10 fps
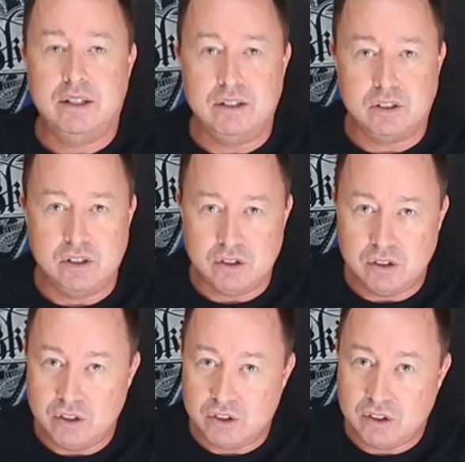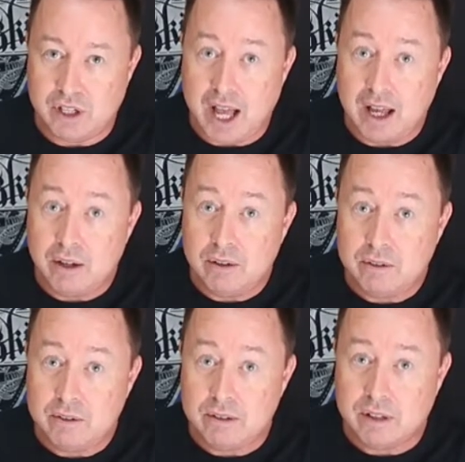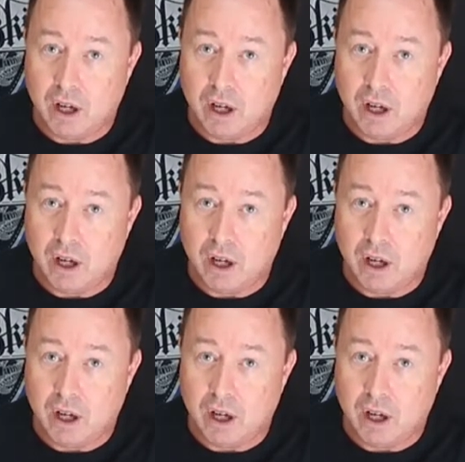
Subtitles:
This is the sound